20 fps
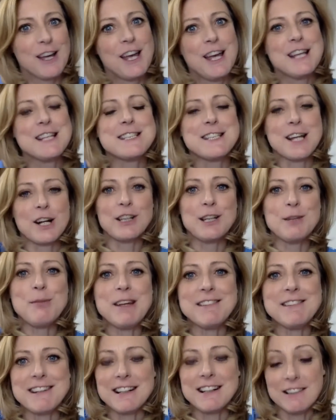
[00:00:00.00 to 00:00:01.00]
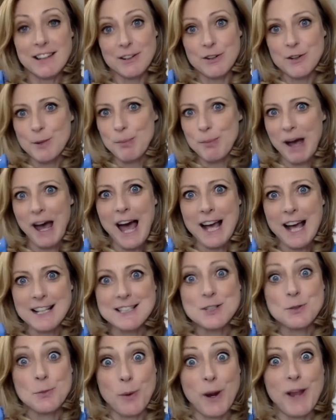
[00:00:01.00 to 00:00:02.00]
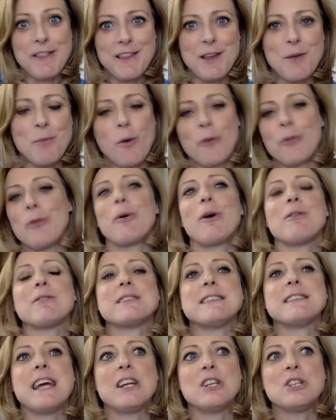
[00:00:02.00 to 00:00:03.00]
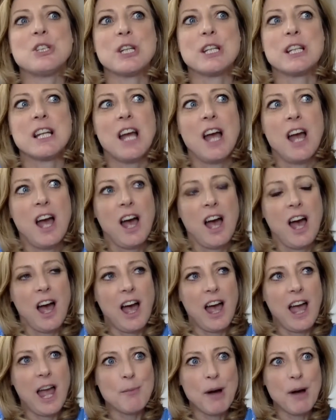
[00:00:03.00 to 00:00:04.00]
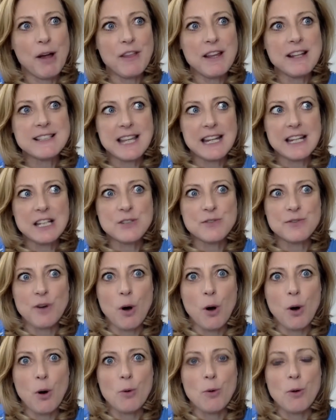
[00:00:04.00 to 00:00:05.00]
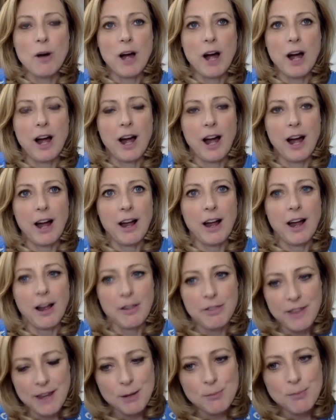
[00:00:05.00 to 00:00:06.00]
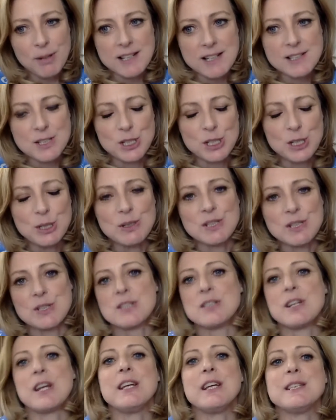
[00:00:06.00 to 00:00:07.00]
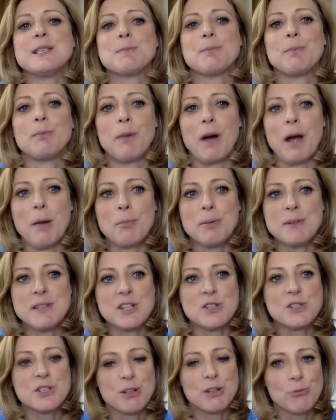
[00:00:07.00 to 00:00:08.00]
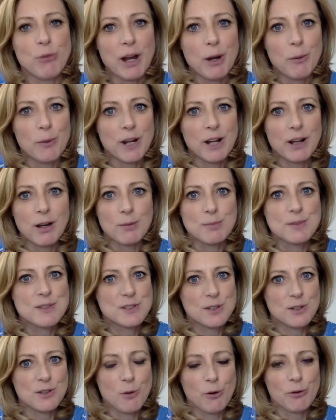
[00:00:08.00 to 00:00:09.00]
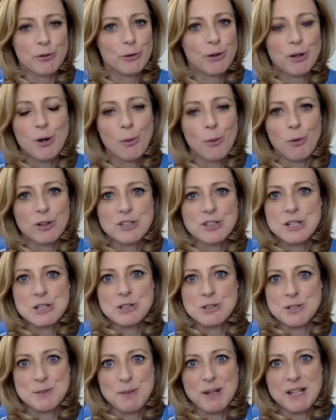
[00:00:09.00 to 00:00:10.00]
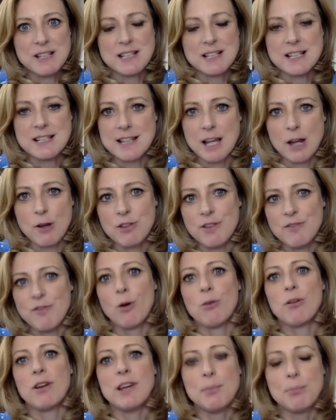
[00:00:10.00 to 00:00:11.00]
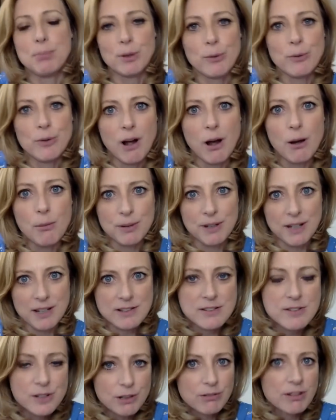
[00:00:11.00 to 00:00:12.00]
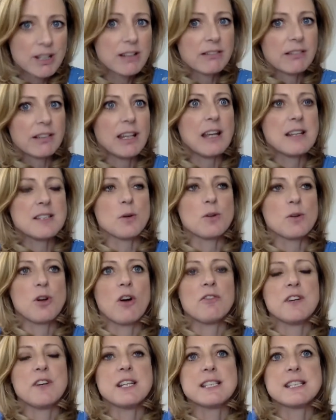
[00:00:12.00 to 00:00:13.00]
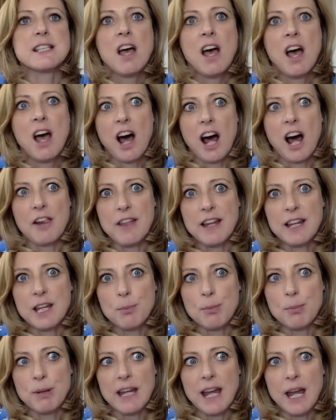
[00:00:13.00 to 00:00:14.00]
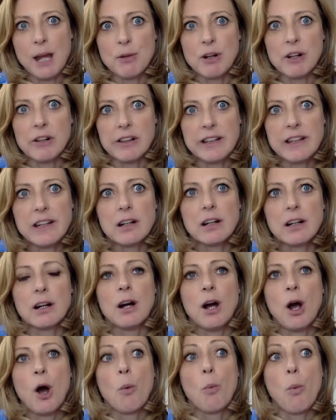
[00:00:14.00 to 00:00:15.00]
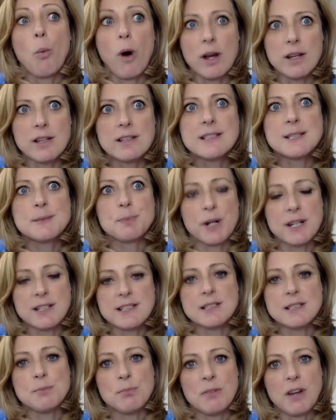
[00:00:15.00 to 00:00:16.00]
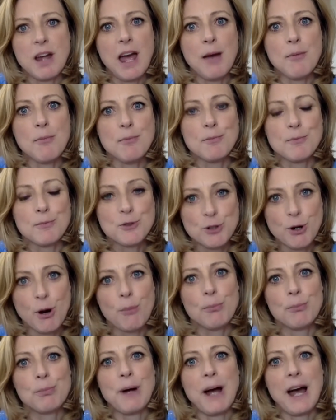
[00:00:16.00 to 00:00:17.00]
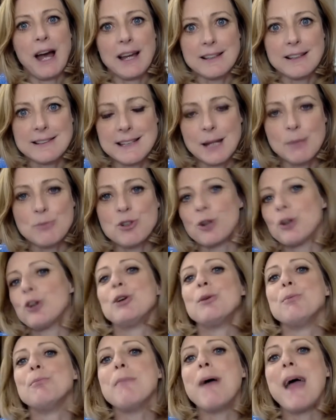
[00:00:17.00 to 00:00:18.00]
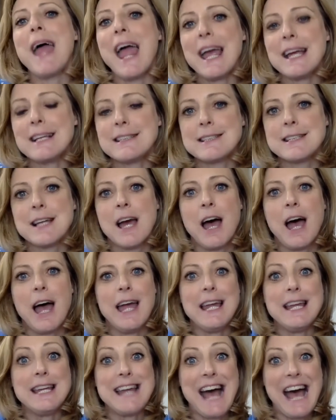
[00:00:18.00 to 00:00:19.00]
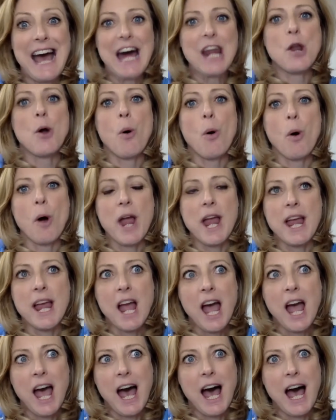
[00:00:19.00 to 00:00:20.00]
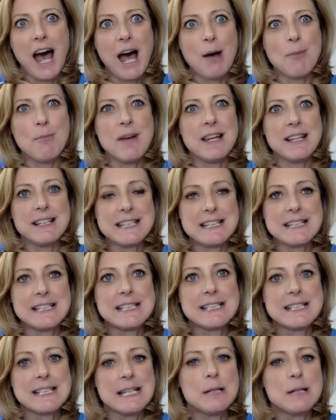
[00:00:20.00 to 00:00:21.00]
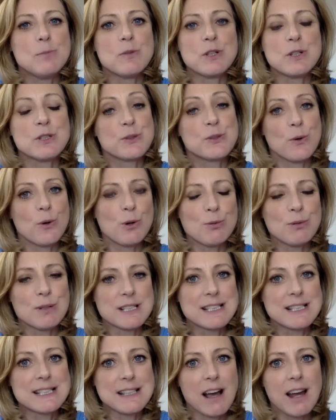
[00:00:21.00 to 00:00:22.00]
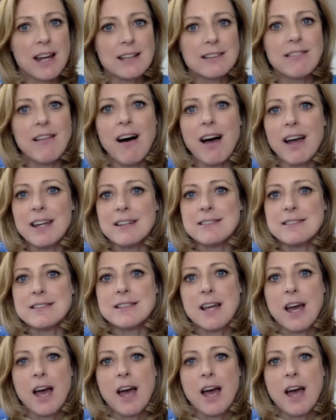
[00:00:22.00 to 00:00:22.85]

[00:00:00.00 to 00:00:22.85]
certainly made it clear in the past when they want the world's attention. I think second of all, I think Minister Yu is potentially right when it comes to North Korea not wanting to speak to the South. They've already blown up the Inter-Korean Liaison Office. I think it became clear once President Trump and Kim Jong-un met in Hanoi, it did seem that Seoul was sidelined.